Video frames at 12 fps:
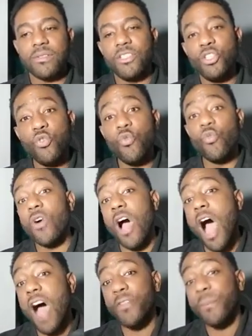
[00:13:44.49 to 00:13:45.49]
You
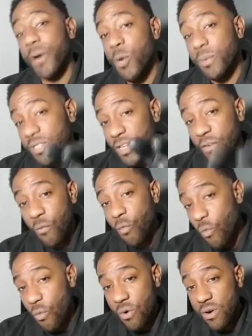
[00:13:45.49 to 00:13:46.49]
are the purpose of.
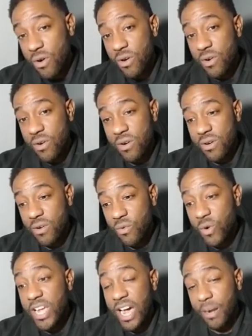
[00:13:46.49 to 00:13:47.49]

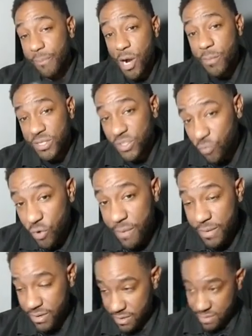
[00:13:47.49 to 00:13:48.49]
We are the purpose of
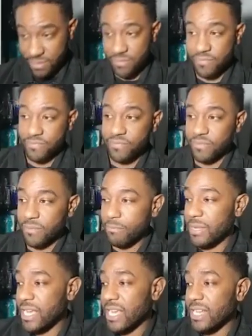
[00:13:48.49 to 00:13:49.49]
women.
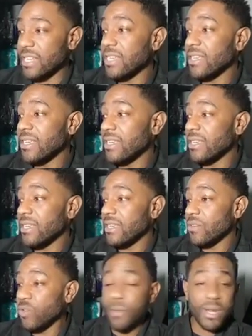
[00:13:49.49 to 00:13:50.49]
Men,
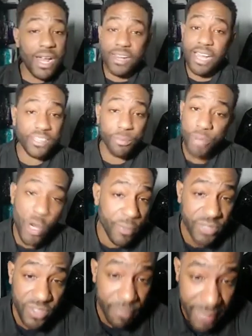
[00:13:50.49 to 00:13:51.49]
women are not the
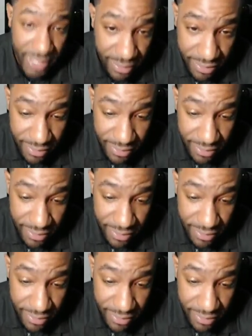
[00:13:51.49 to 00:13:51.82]
purpose of men.